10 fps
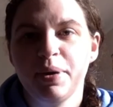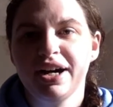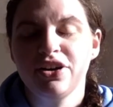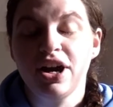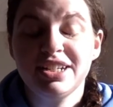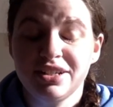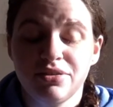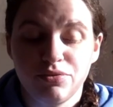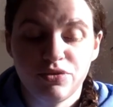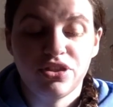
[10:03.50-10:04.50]
But I did
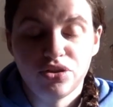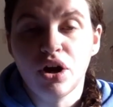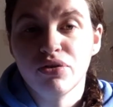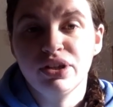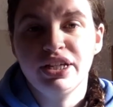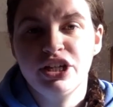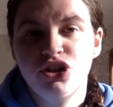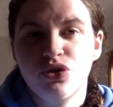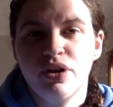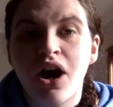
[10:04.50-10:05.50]
thoroughly
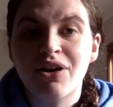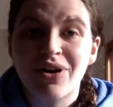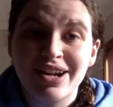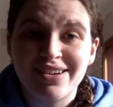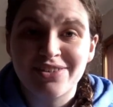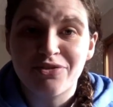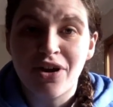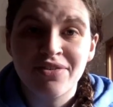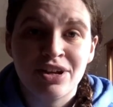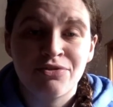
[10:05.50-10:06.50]
enjoy it. I rated it
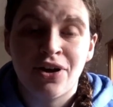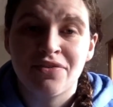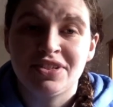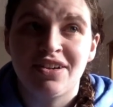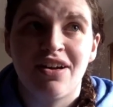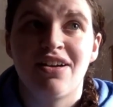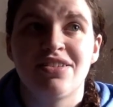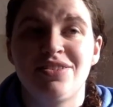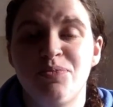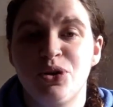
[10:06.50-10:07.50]
5 out of 5
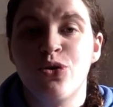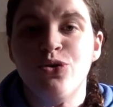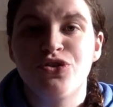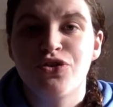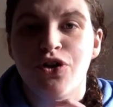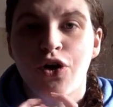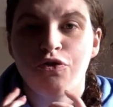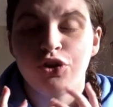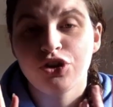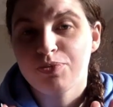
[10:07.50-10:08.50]
stars because
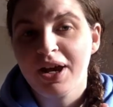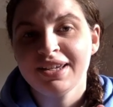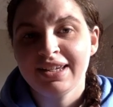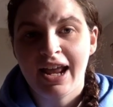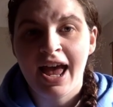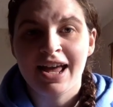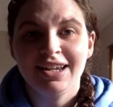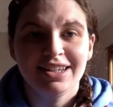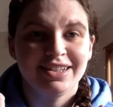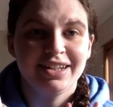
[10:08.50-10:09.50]
for the space it had,
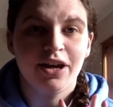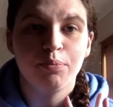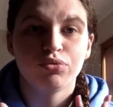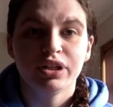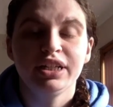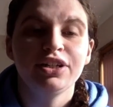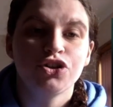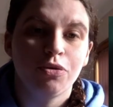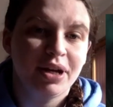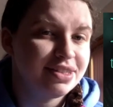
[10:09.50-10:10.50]
it did a brilliant
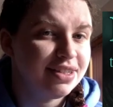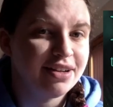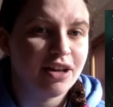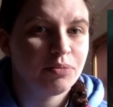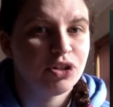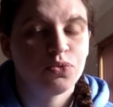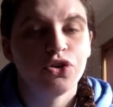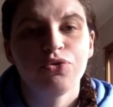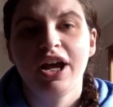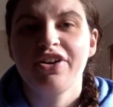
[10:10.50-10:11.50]
job at setting up this
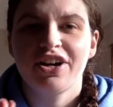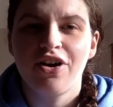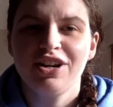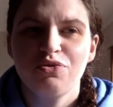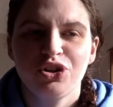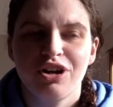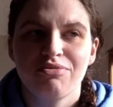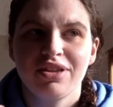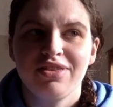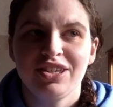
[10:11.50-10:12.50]
world, and I kind of wish I'd
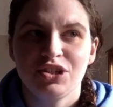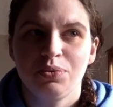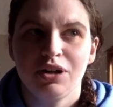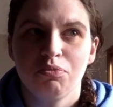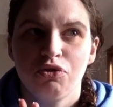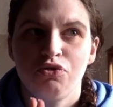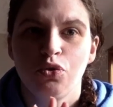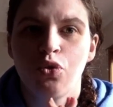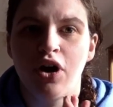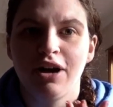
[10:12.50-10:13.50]
read this one
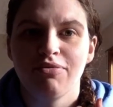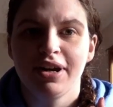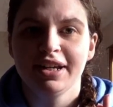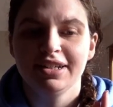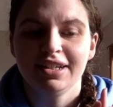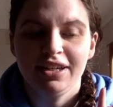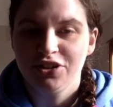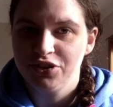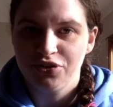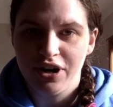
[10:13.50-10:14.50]
before I read
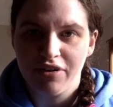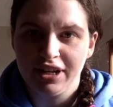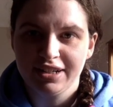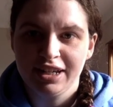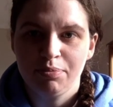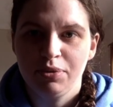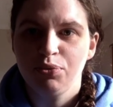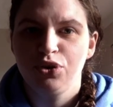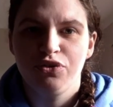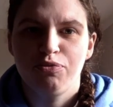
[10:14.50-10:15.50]
Into the Drowning Deep. It
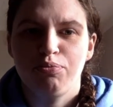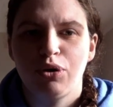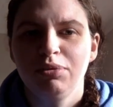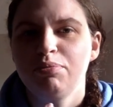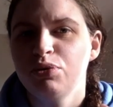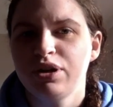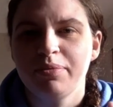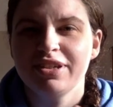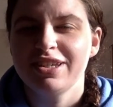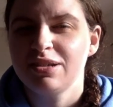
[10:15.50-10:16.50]
would have probably built up
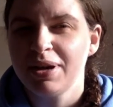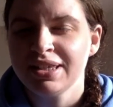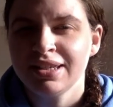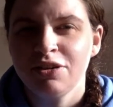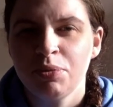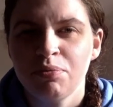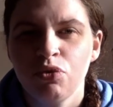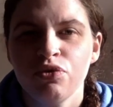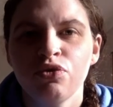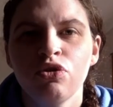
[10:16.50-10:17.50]
the suspense a little bit
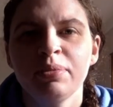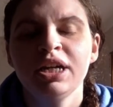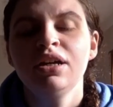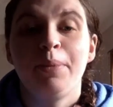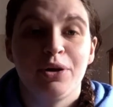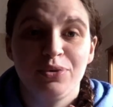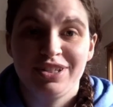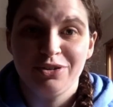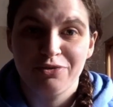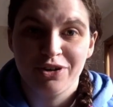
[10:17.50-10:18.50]
more for me, but it was
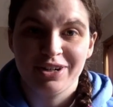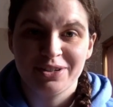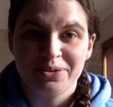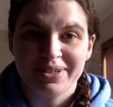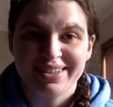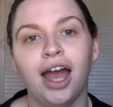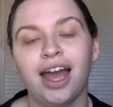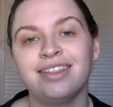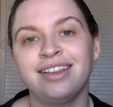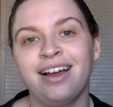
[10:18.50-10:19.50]
still very good.
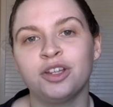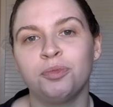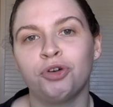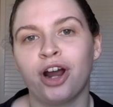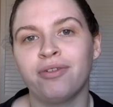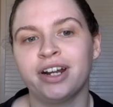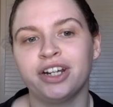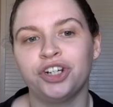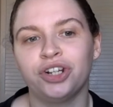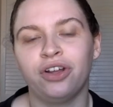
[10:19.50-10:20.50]
And the last book I read
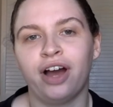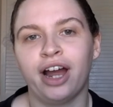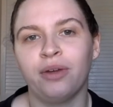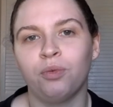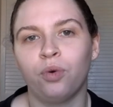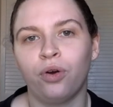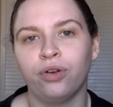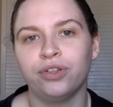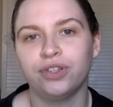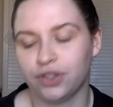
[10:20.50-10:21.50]
in July
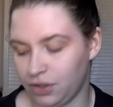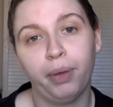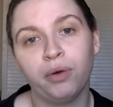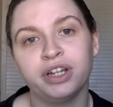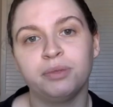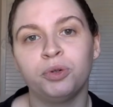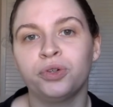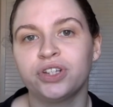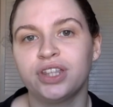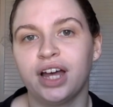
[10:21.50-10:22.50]
was Bowie's
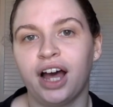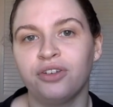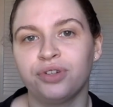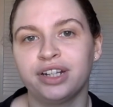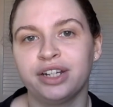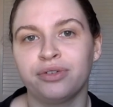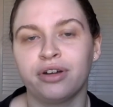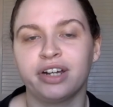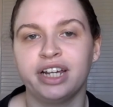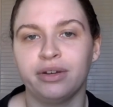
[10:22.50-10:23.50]
Books, The Hundred
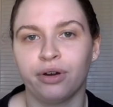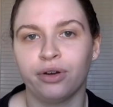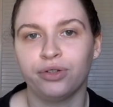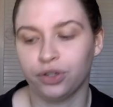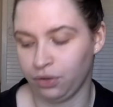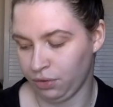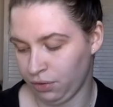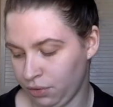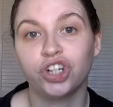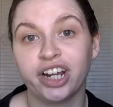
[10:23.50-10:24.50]
Literary Heroes
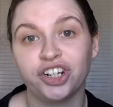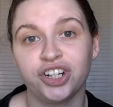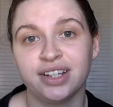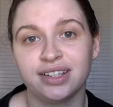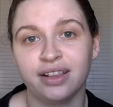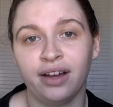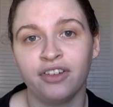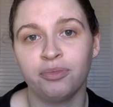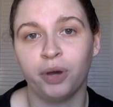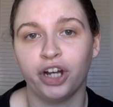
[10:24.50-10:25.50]
Who Changed His
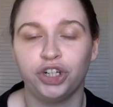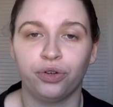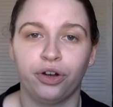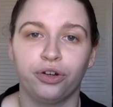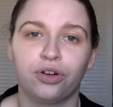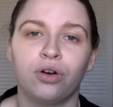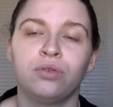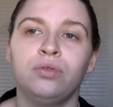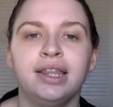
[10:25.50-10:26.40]
Life by John O'Connell.